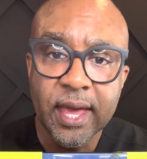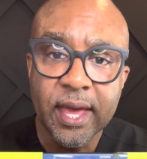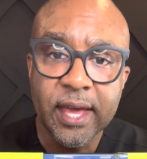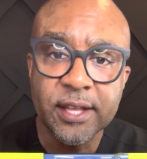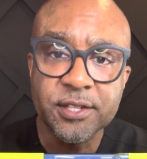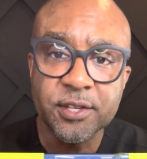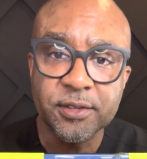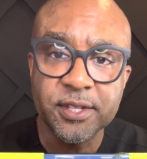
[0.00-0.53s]

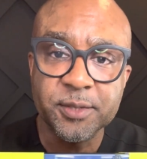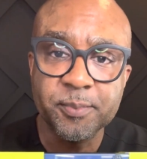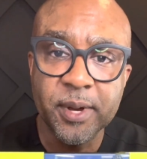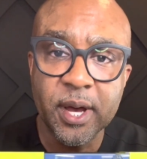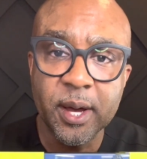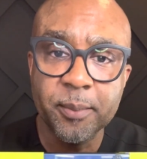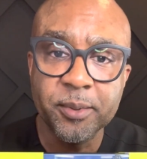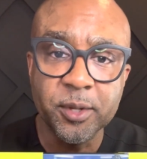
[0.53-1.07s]
And so this
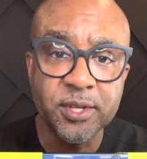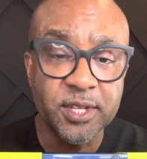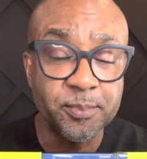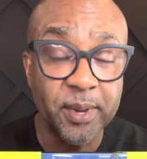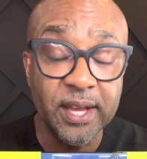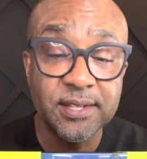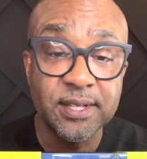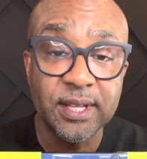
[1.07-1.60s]
pump, you just
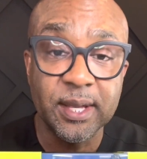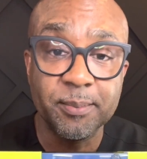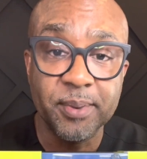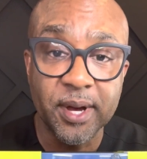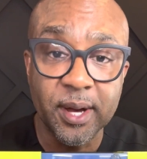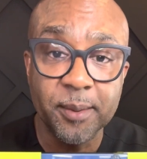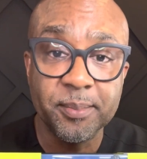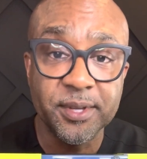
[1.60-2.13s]
basically
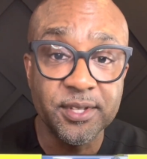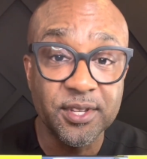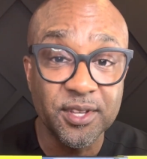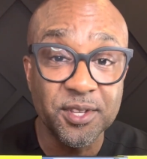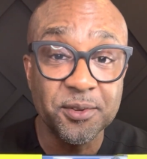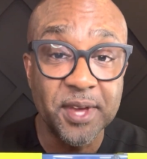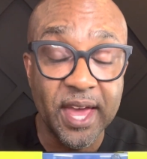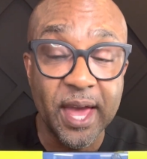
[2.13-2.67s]
pump until
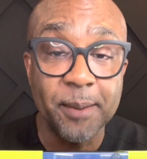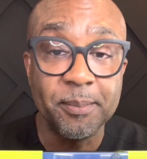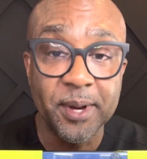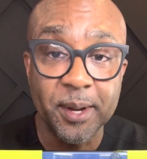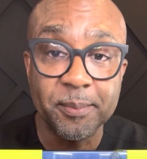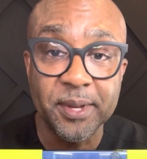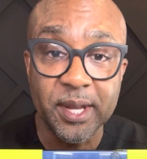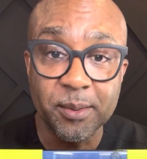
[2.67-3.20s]
you can't
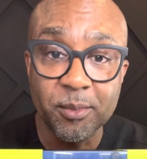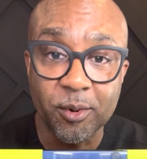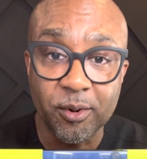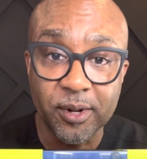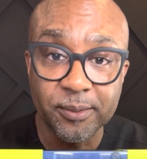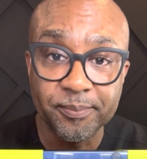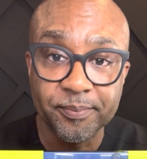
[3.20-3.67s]
pump anymore.